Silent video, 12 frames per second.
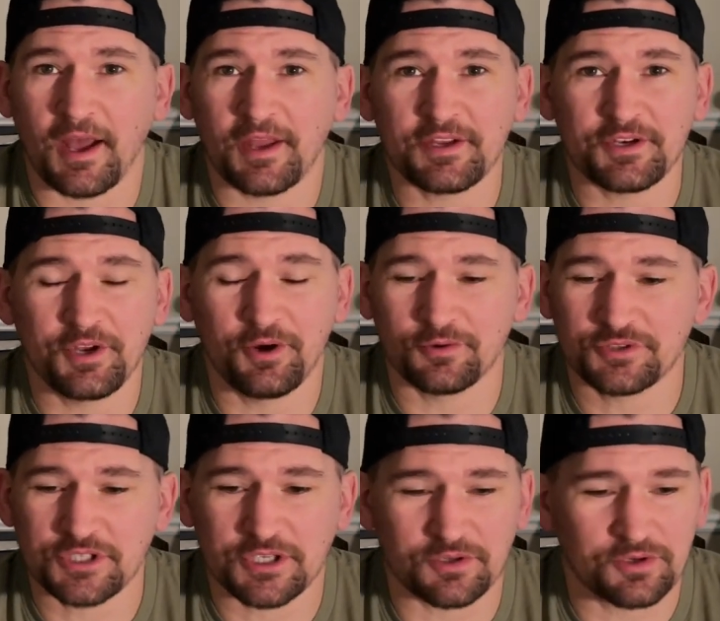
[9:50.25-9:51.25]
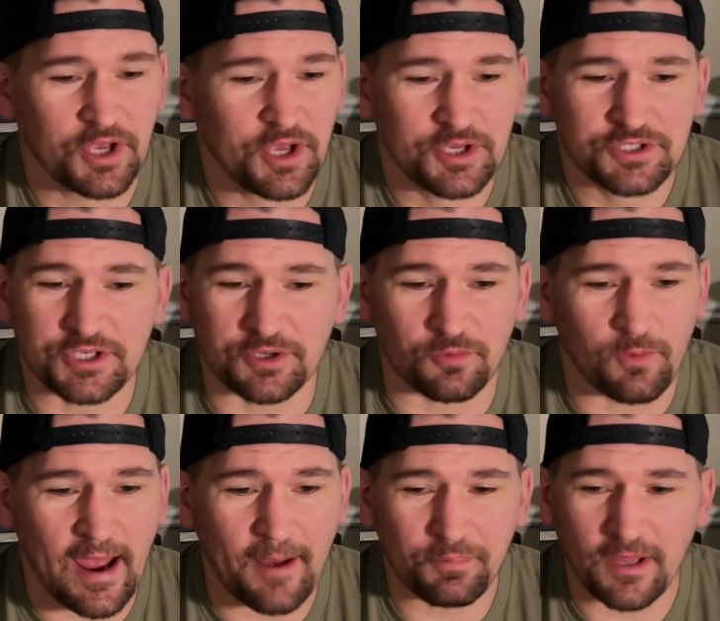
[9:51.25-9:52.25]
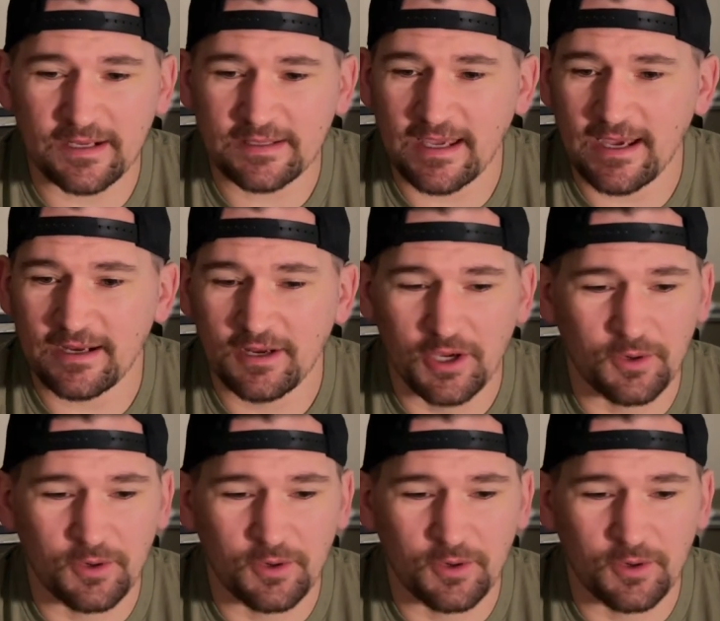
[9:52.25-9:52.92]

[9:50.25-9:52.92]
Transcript: I didn't know she could she could rap like that